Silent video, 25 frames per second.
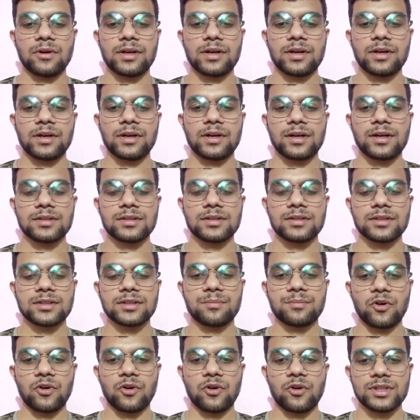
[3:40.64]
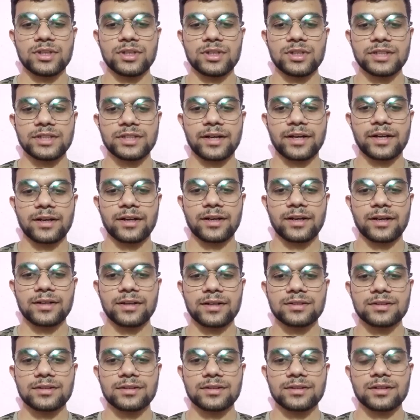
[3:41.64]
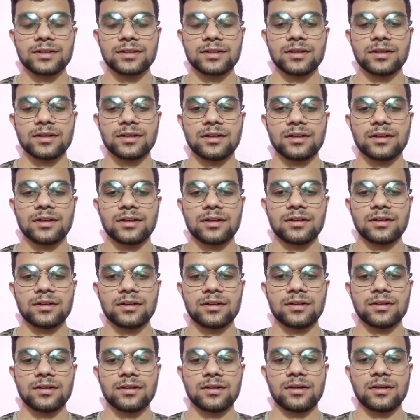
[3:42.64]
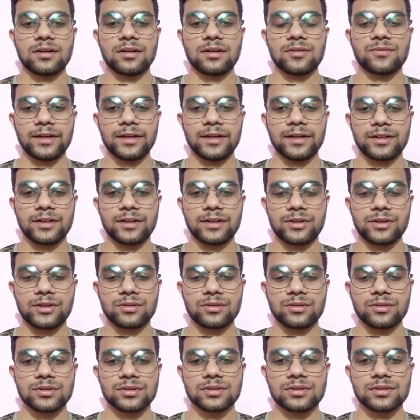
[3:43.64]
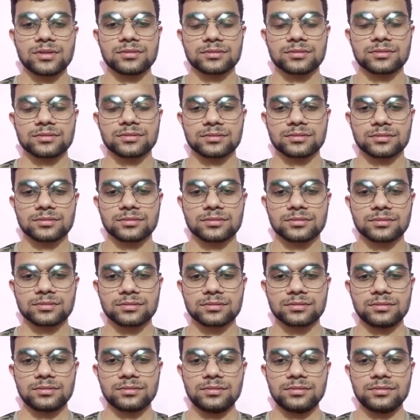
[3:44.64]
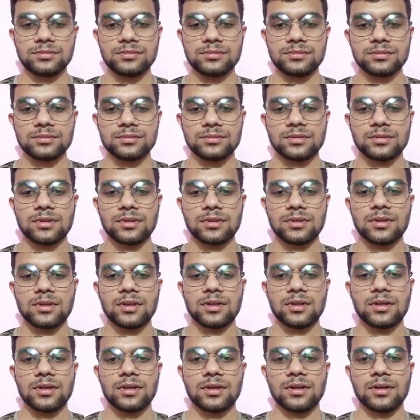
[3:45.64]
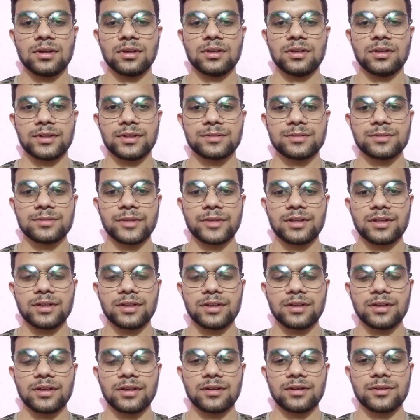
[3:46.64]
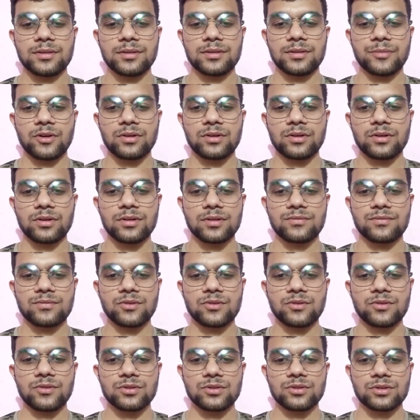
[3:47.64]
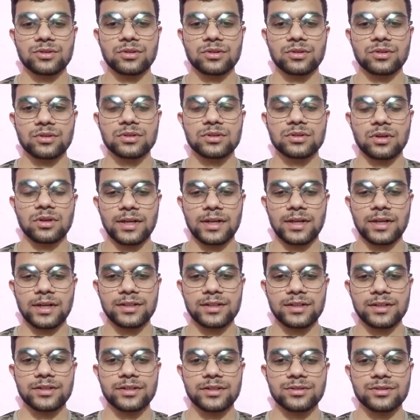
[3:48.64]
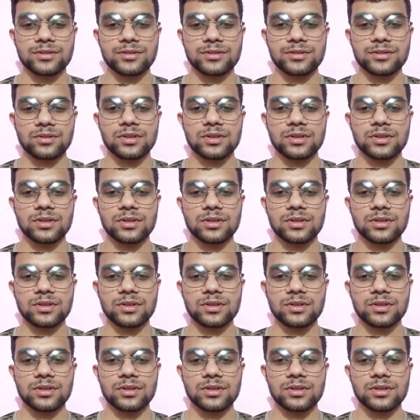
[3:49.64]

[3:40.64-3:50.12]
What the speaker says: It is mainly important of food stores or energy source. Like more than 70% of energy we get from a carbohydrate source.